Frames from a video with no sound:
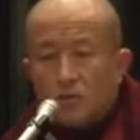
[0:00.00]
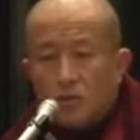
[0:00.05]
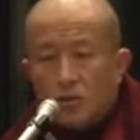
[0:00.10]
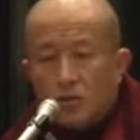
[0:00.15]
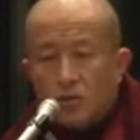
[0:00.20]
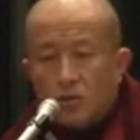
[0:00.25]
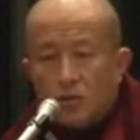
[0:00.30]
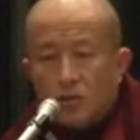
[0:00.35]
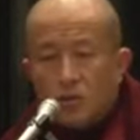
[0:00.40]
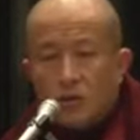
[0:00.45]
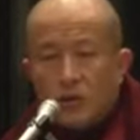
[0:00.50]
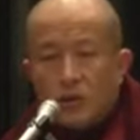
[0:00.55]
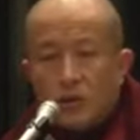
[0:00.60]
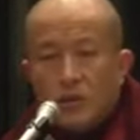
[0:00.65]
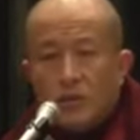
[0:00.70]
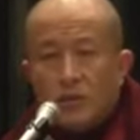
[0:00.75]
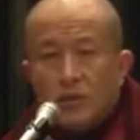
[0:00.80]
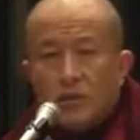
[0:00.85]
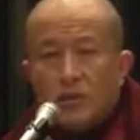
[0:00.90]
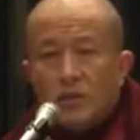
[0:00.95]
gurus,
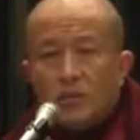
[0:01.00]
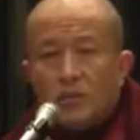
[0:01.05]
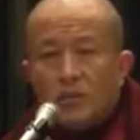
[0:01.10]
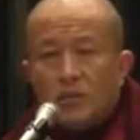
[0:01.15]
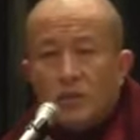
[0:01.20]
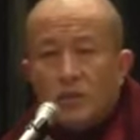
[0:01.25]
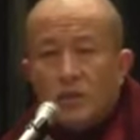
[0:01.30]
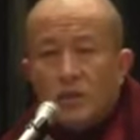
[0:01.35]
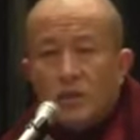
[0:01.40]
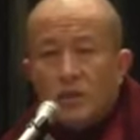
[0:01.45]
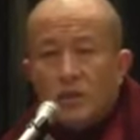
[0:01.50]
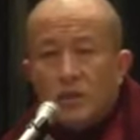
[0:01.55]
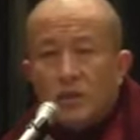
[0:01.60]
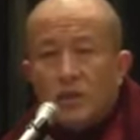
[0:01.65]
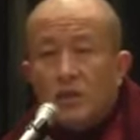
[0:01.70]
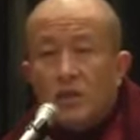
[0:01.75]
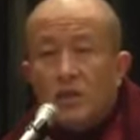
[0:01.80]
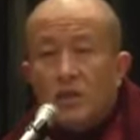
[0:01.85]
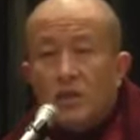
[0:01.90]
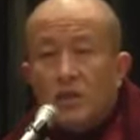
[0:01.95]
like we say,
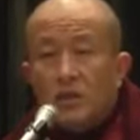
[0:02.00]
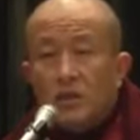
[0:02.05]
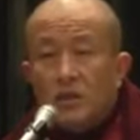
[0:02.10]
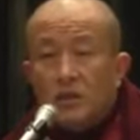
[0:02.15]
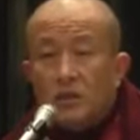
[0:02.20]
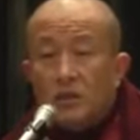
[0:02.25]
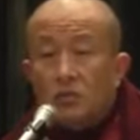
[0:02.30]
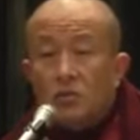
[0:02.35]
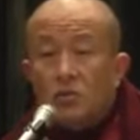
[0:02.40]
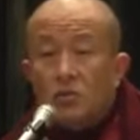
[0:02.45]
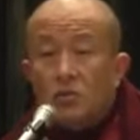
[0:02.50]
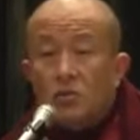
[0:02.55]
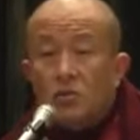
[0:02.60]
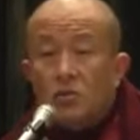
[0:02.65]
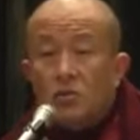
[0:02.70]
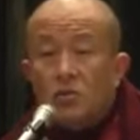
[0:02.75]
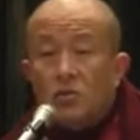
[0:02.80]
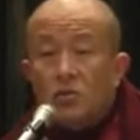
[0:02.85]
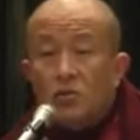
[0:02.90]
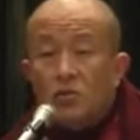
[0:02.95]
he is the
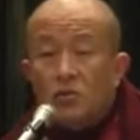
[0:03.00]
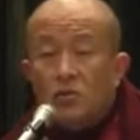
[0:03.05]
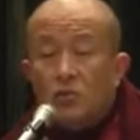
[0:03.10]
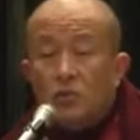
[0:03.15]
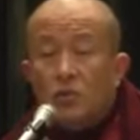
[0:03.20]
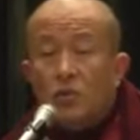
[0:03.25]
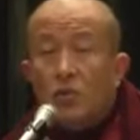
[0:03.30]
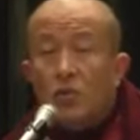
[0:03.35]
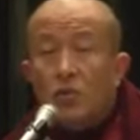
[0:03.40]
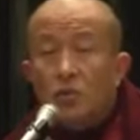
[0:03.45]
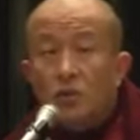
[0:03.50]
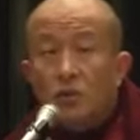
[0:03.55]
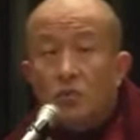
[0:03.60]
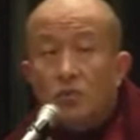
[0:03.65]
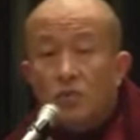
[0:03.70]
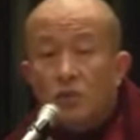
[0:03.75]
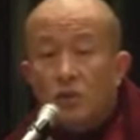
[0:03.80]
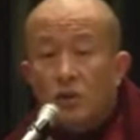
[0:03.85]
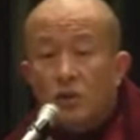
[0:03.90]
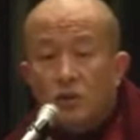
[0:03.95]
source of all
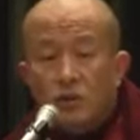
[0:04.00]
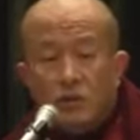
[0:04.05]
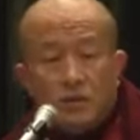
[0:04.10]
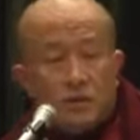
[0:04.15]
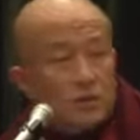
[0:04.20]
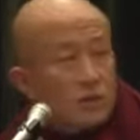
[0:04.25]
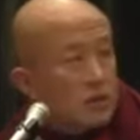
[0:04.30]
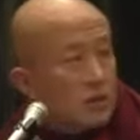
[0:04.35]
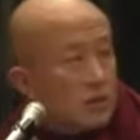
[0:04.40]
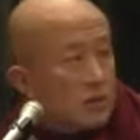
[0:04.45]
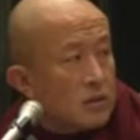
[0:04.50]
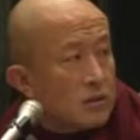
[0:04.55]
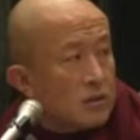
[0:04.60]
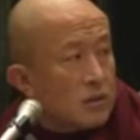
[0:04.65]
the Buddhas.